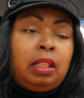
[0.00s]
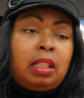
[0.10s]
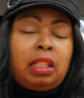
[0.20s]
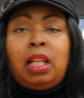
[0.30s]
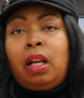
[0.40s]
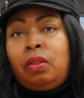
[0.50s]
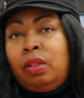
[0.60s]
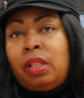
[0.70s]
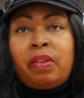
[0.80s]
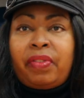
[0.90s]
Cause no,
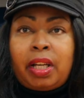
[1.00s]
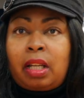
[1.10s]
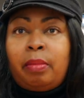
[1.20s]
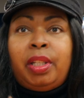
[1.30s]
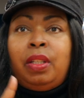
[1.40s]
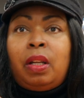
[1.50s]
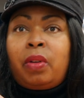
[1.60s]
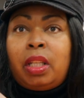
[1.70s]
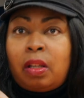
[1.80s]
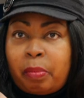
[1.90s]
you don't fuck them and you
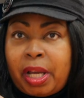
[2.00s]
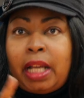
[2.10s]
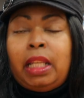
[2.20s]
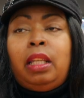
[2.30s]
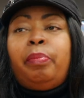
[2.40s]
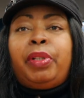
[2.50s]
don't get no money,